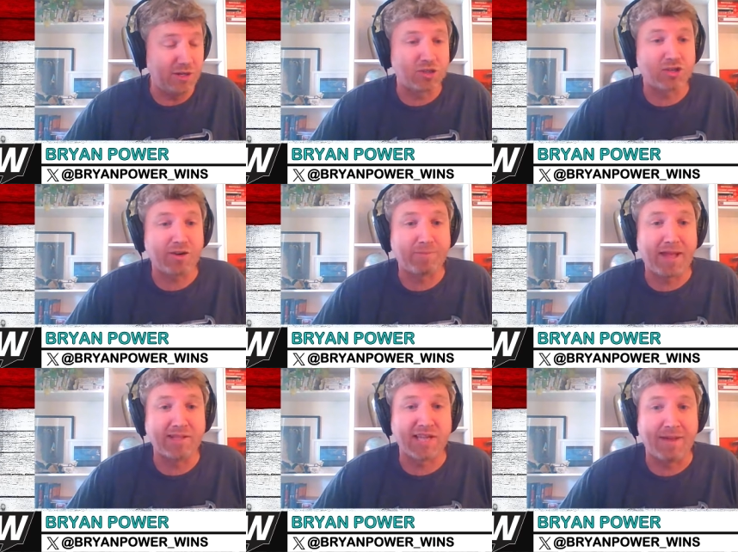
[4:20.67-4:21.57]
strict
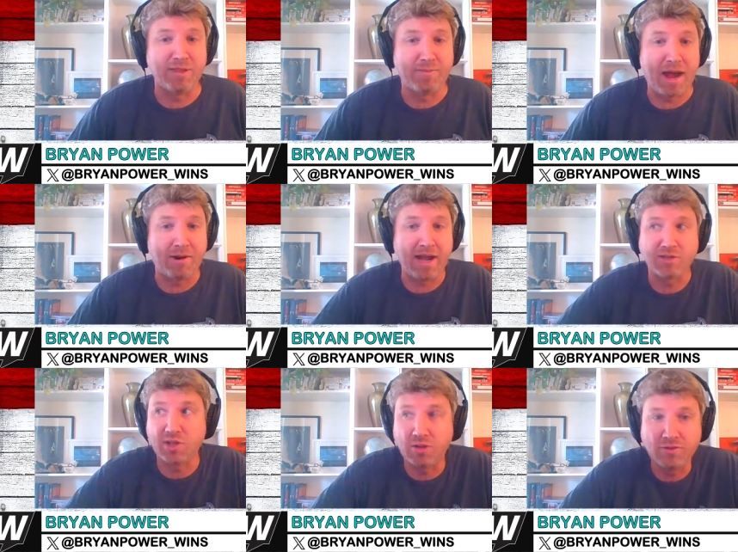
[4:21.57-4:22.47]
bedtime in the Power
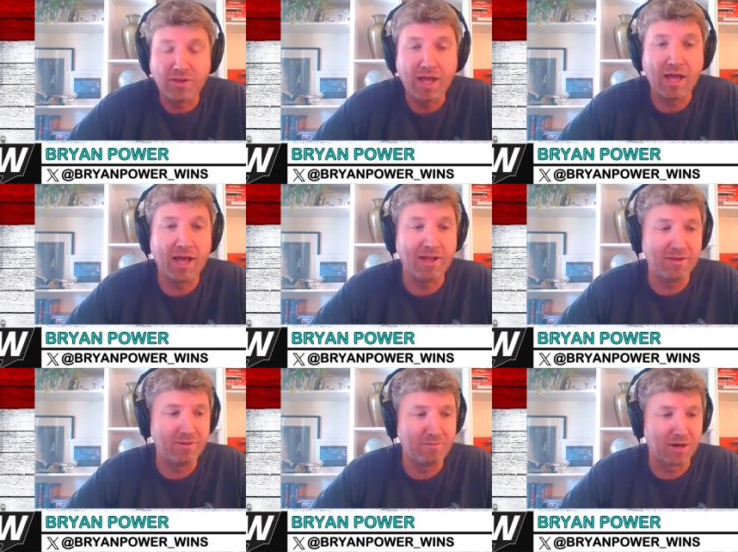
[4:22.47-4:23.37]
household,
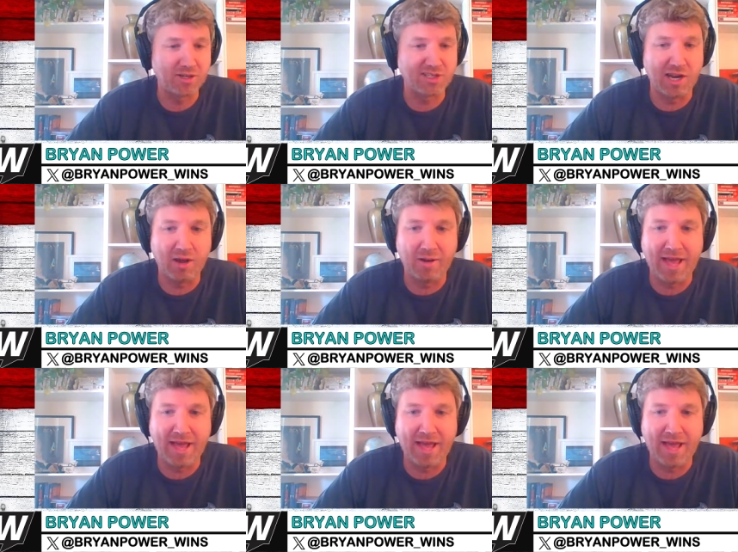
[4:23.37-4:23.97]
Mark Zinno.